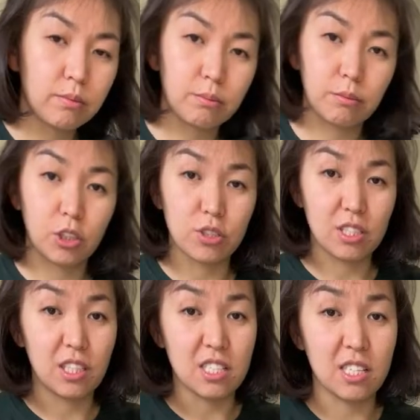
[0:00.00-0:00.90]
because it
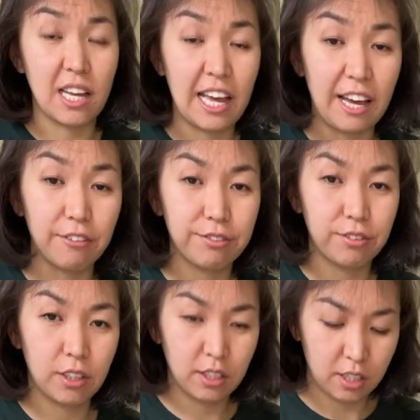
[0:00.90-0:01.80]
doesn't have
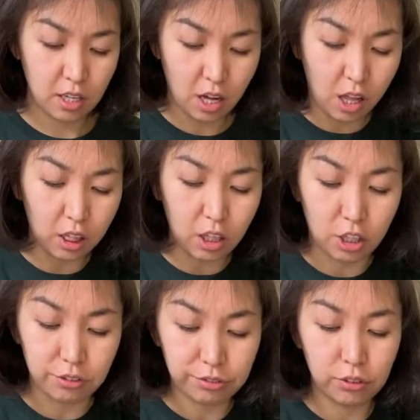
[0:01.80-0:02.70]
a
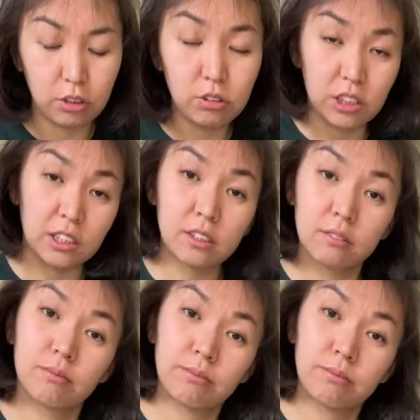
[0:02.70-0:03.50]
lot of gluten.